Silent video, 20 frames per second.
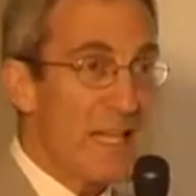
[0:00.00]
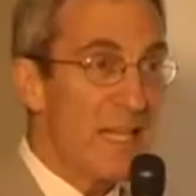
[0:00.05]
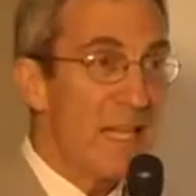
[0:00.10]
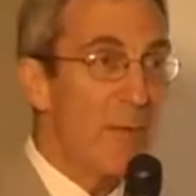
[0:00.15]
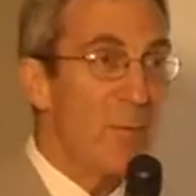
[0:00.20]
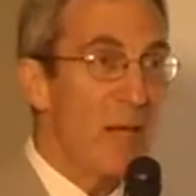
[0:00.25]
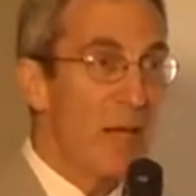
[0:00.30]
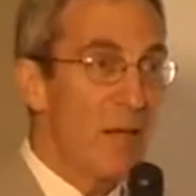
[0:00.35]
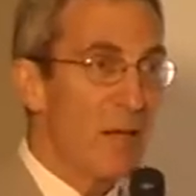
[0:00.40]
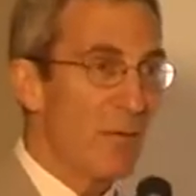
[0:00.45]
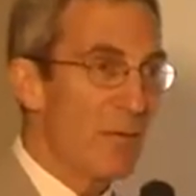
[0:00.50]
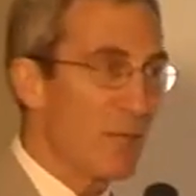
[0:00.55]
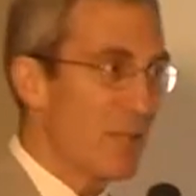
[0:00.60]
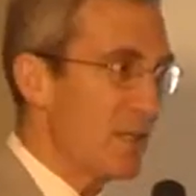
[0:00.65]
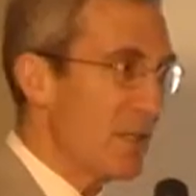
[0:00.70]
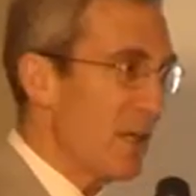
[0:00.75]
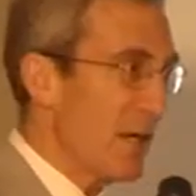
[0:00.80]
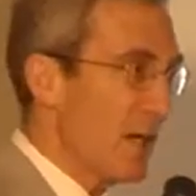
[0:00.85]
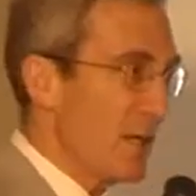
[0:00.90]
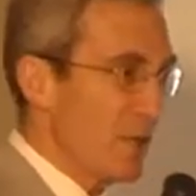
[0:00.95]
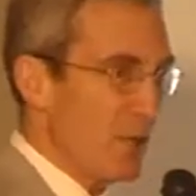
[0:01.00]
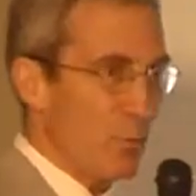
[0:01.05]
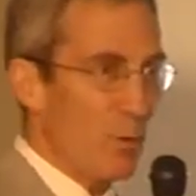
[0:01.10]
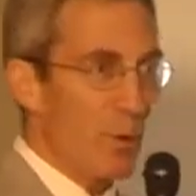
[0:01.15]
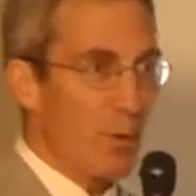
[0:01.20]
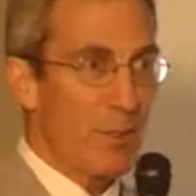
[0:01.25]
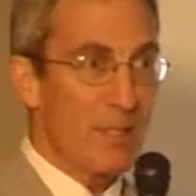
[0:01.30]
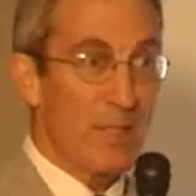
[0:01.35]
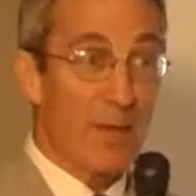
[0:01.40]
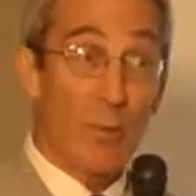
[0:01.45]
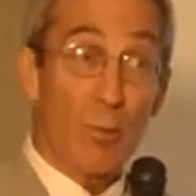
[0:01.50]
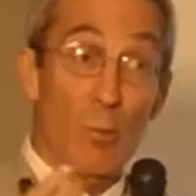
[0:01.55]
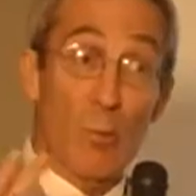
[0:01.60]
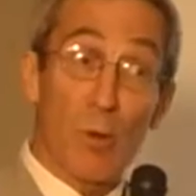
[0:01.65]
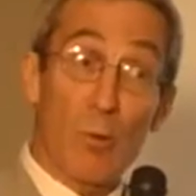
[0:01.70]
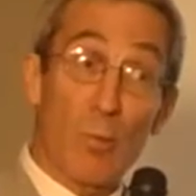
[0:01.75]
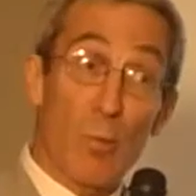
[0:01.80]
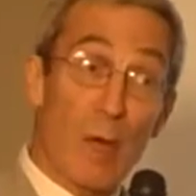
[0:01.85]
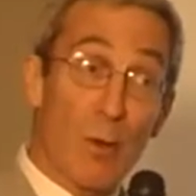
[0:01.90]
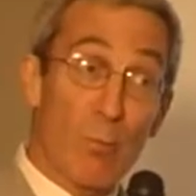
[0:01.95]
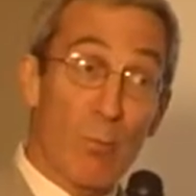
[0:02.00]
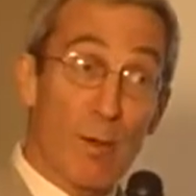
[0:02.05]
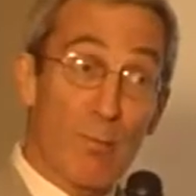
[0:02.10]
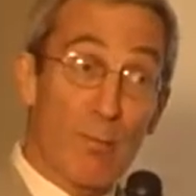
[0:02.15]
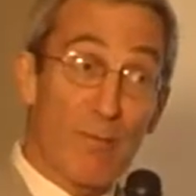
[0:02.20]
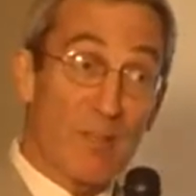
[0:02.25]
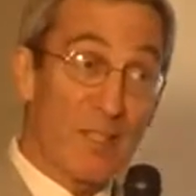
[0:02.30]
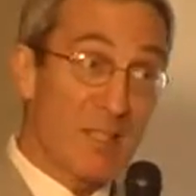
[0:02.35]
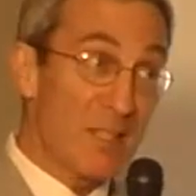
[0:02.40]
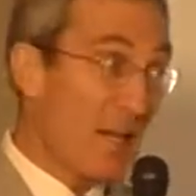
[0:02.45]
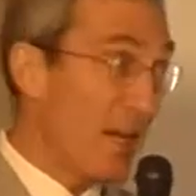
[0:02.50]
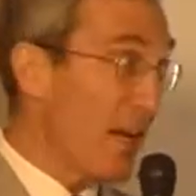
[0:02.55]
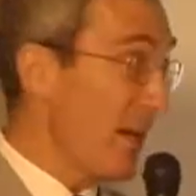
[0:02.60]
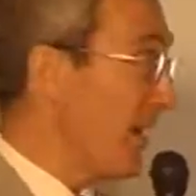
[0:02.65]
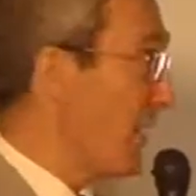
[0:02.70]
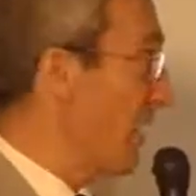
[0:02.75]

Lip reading: email of its day. So we always have the World Wide Web of its day,